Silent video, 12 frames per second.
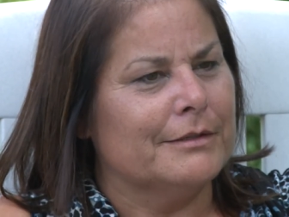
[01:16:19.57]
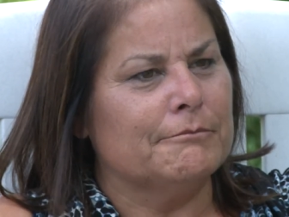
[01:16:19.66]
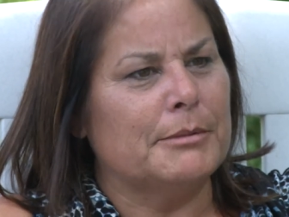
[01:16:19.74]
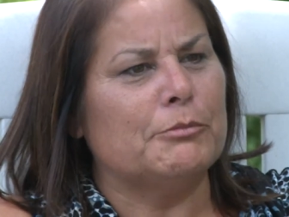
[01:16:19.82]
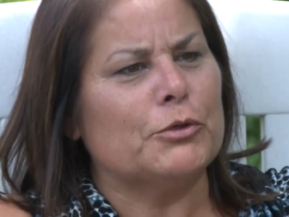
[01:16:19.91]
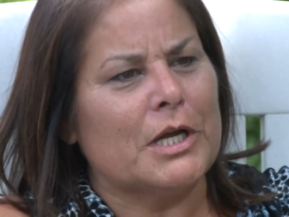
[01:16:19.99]

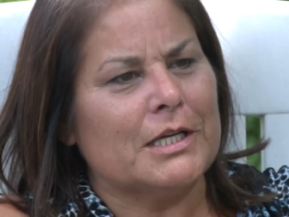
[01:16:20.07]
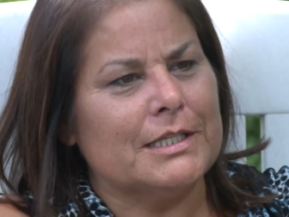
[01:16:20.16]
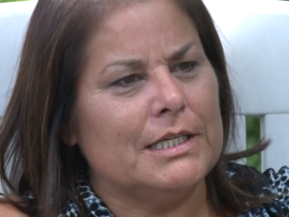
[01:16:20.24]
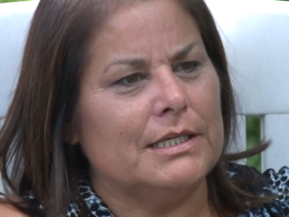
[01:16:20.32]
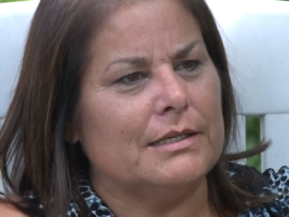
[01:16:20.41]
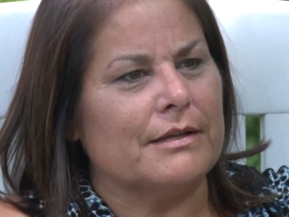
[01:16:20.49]
But we're not
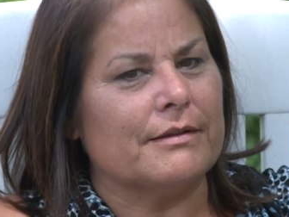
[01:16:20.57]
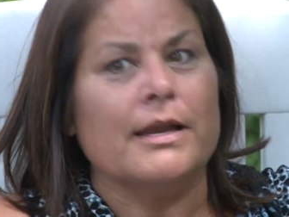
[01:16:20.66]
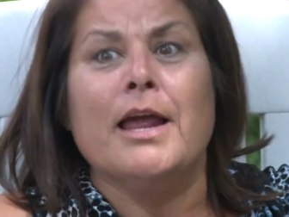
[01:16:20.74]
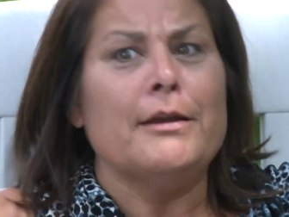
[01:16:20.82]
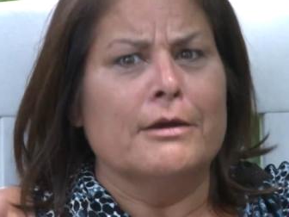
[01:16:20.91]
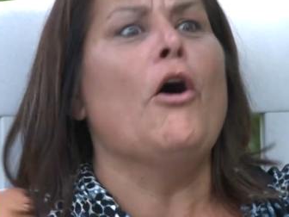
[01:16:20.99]
leaking nothing.
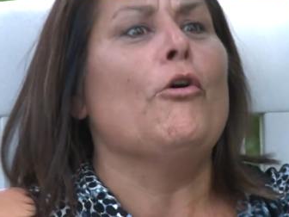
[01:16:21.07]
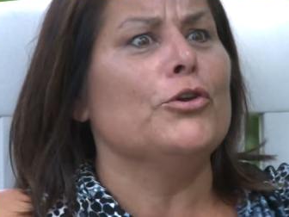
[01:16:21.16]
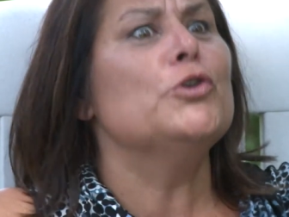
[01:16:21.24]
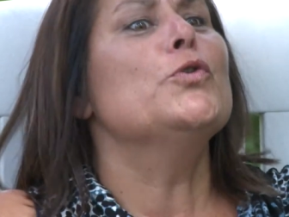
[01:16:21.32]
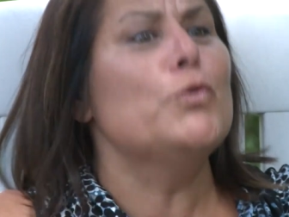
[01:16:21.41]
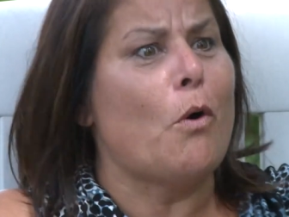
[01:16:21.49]
No,
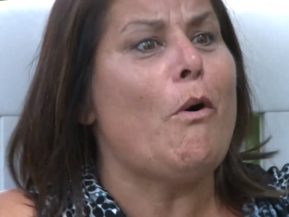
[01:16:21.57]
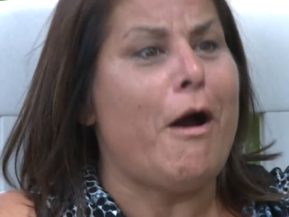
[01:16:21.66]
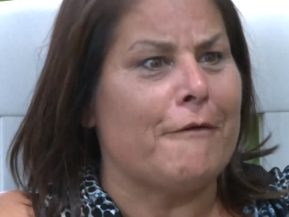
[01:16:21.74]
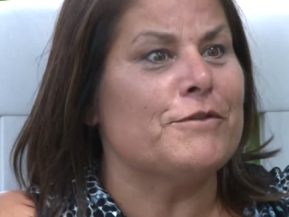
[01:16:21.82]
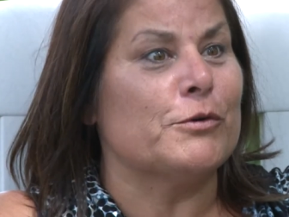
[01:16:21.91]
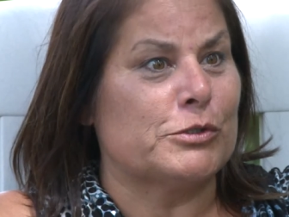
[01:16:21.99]
you go
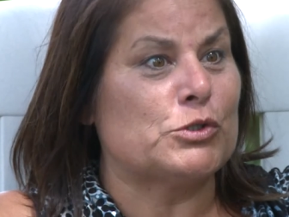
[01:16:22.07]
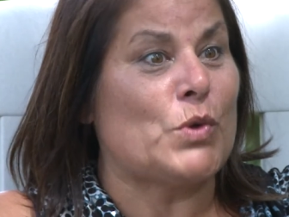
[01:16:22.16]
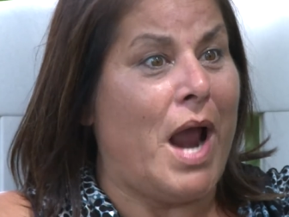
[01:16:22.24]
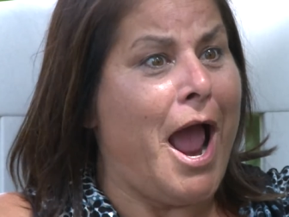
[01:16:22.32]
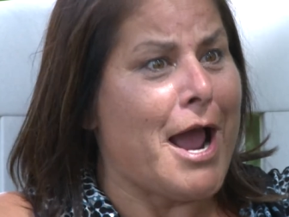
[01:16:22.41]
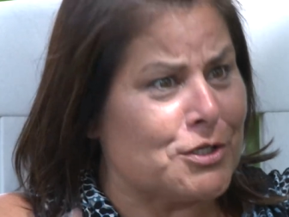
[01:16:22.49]
off those
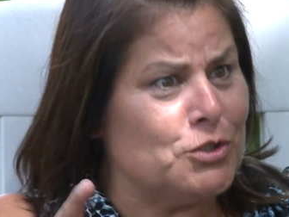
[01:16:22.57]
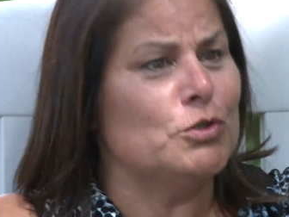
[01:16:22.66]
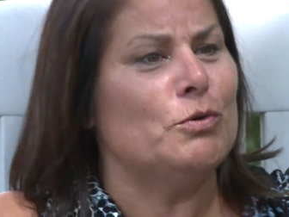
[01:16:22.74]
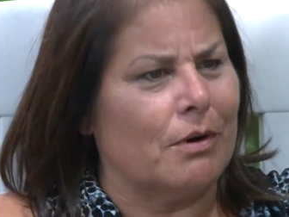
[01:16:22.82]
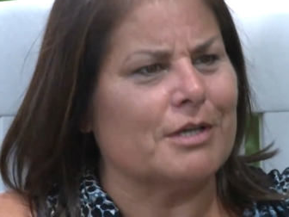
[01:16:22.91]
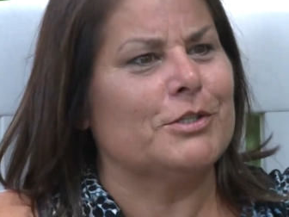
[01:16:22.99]
tracks.
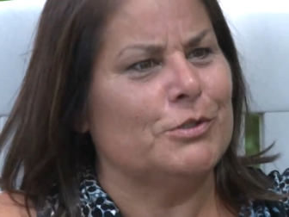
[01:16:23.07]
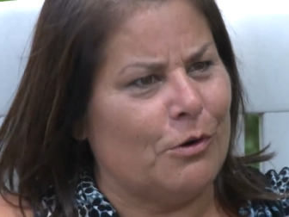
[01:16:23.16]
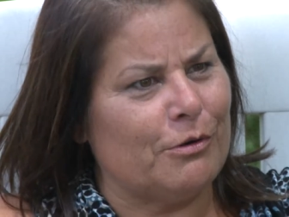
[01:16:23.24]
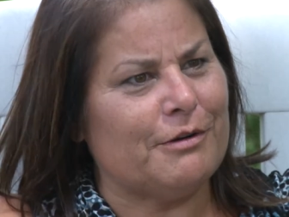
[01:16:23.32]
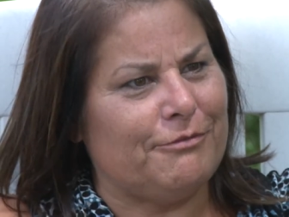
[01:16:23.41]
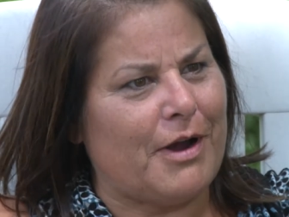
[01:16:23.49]
You are to
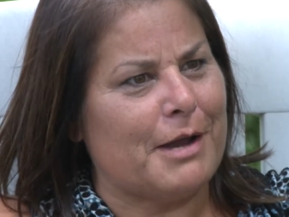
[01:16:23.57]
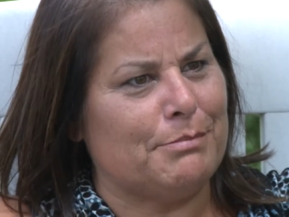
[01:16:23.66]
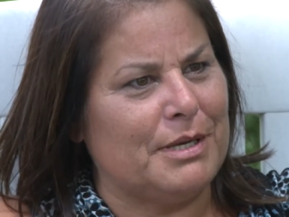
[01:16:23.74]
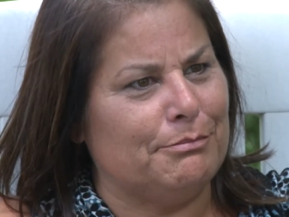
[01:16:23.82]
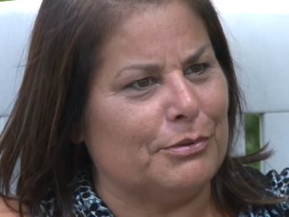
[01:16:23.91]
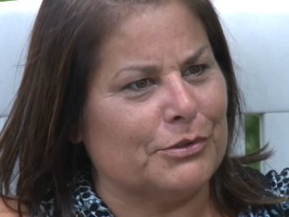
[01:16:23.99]
notify
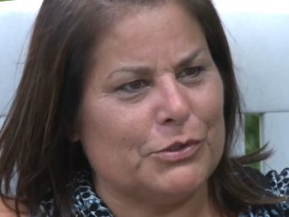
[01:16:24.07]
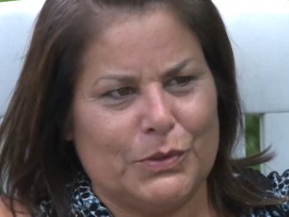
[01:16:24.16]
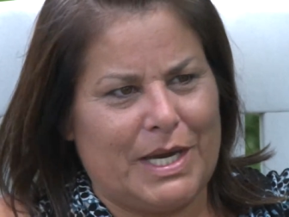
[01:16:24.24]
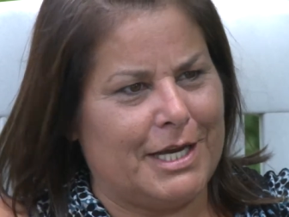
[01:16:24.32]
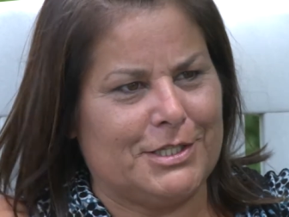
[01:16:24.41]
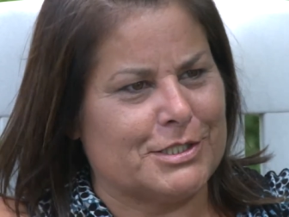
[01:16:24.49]
people. You
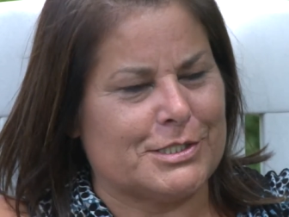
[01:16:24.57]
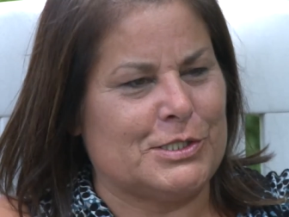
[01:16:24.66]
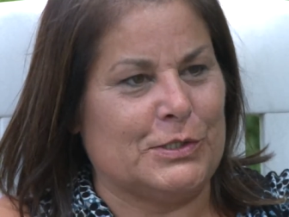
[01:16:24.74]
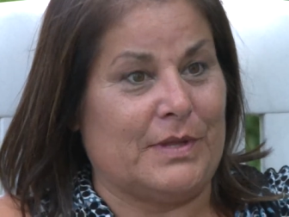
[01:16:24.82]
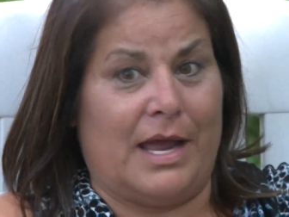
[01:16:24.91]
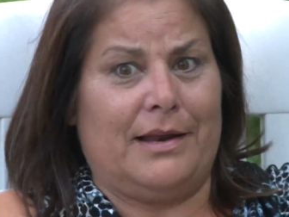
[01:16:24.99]
can't just
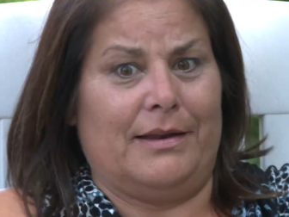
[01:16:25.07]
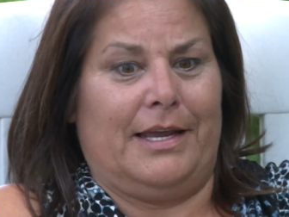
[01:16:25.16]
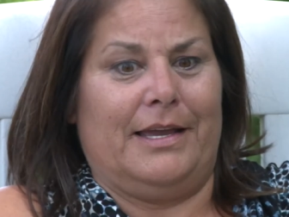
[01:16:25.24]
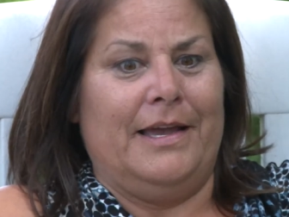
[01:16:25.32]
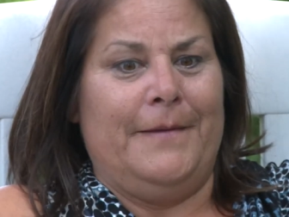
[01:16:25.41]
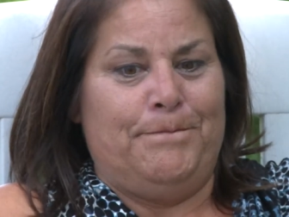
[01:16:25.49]
do that. Like,
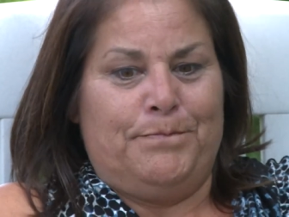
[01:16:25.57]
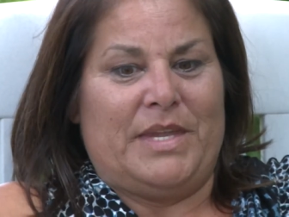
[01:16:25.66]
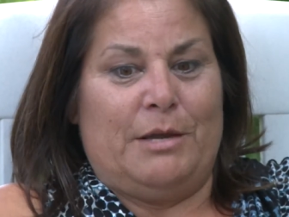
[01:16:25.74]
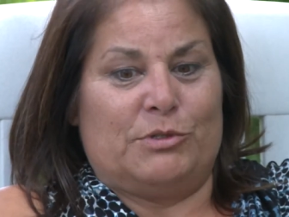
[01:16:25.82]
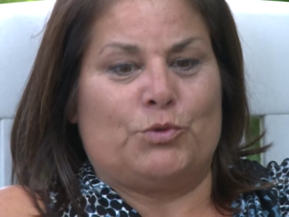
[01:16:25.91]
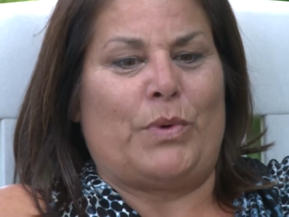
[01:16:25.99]

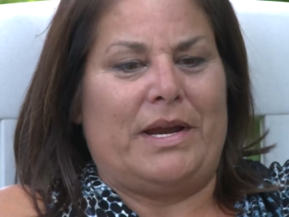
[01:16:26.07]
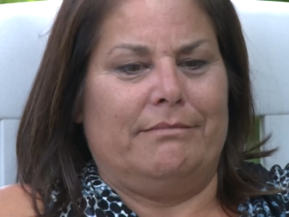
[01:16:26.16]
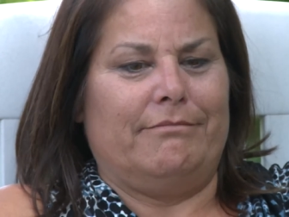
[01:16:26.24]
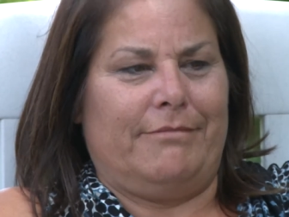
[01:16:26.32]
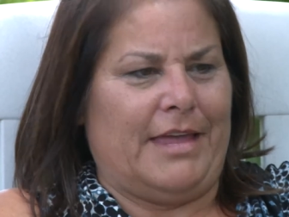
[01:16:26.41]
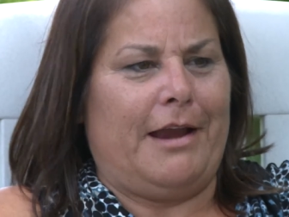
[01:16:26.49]
it was right
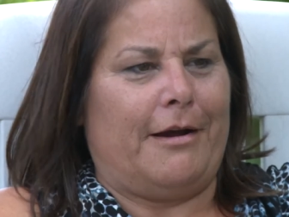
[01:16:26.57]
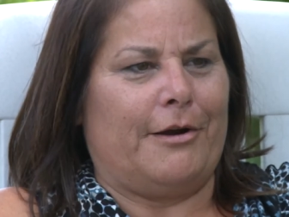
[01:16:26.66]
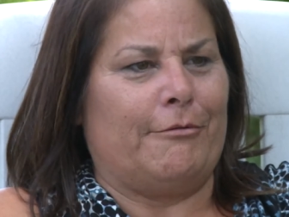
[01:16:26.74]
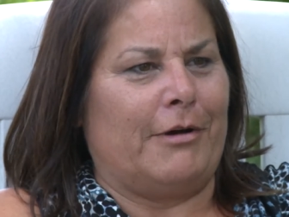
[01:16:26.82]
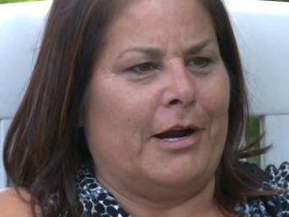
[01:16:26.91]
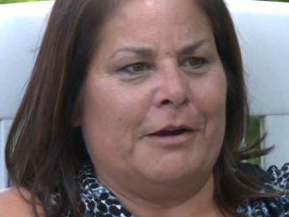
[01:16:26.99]
there
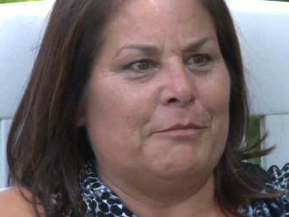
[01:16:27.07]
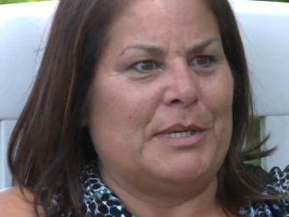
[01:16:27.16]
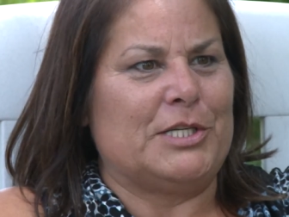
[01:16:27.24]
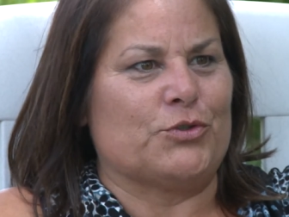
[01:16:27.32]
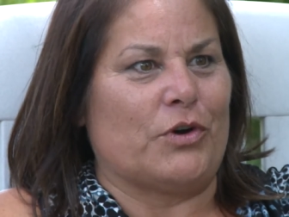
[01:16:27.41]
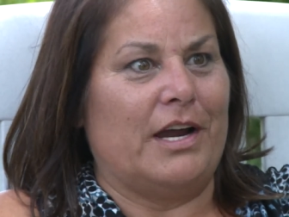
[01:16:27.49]
where
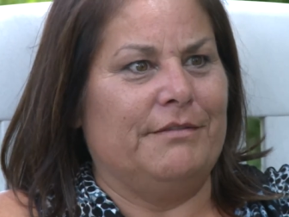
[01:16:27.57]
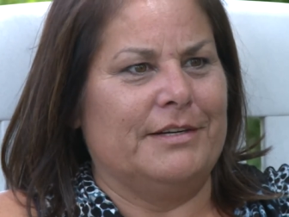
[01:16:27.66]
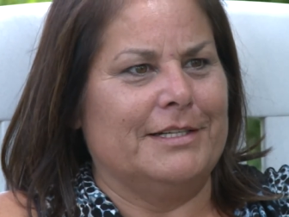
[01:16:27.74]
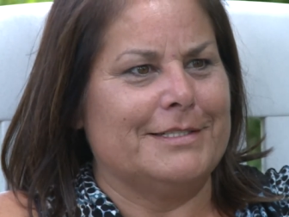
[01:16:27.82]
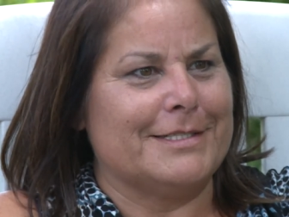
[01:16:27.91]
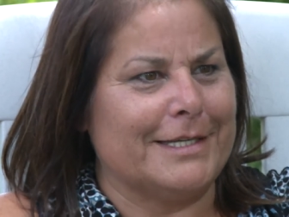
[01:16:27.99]
everybody's driving
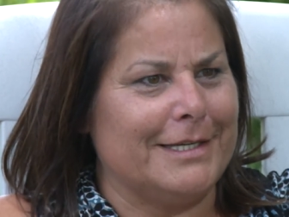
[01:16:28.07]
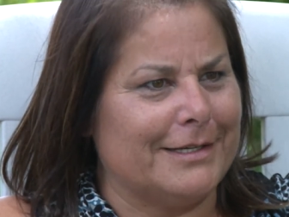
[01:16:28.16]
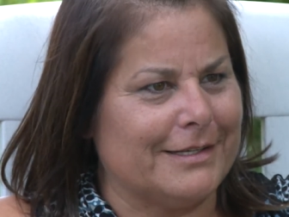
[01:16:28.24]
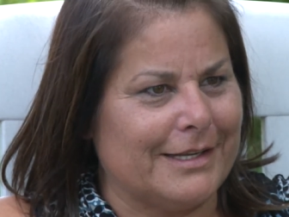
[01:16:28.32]
and seeing.